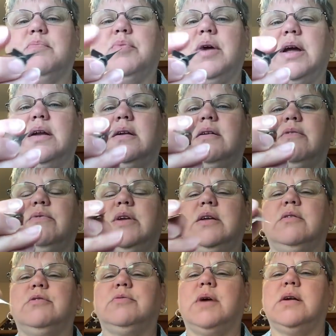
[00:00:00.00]
brand of
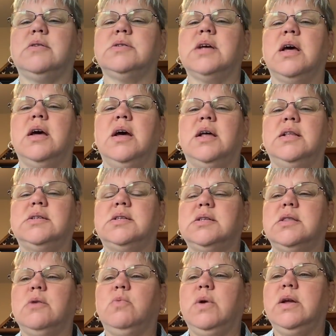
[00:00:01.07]
needle threaders. This
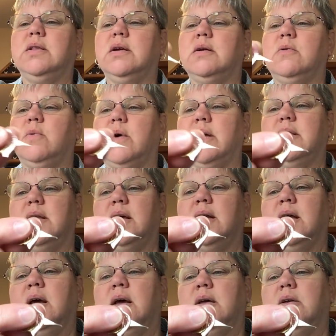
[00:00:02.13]
is the wee little one
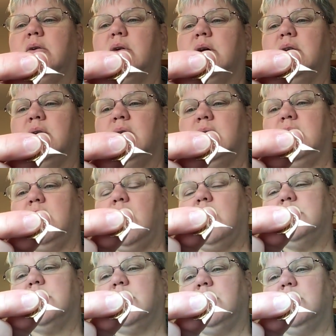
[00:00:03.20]
that you can
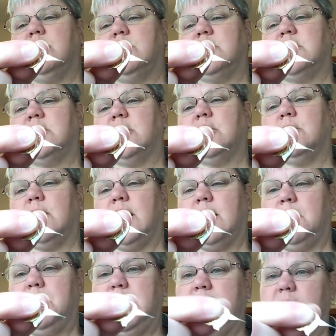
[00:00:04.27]
also use to thread
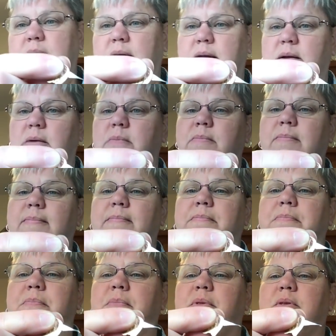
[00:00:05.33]
a beading needle.
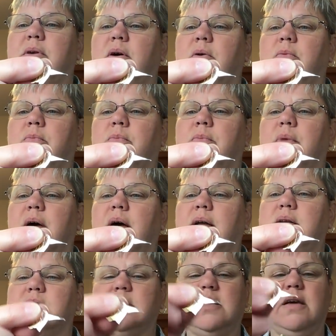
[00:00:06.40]
So
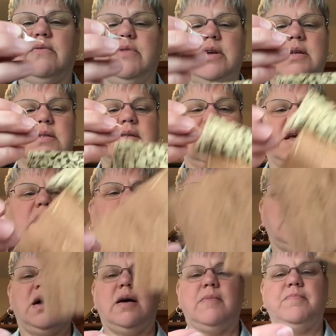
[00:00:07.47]
I just love these.
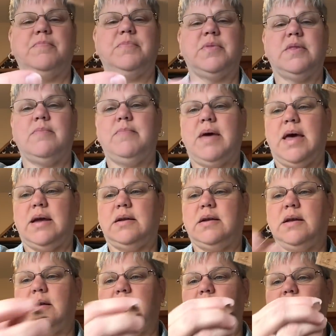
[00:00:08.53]
The
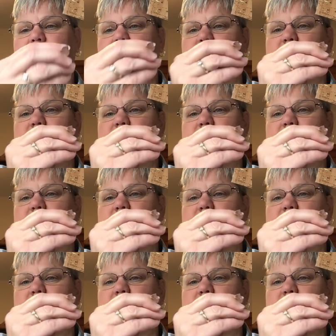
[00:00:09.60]
magnet has